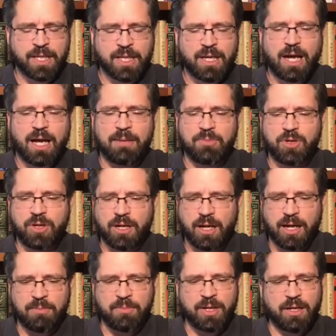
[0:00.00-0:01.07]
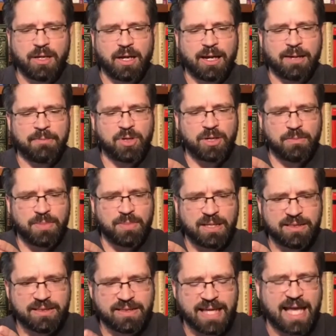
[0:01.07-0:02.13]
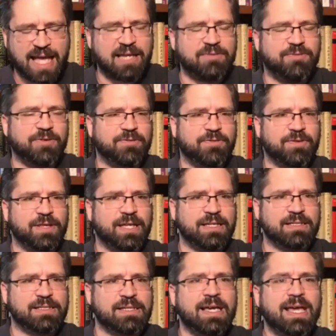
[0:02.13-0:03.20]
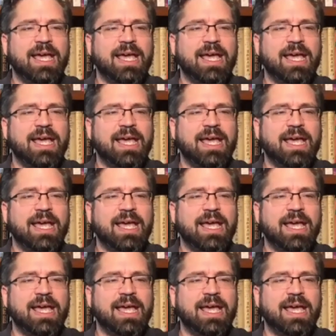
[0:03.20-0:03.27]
I'm going to be thankful for this.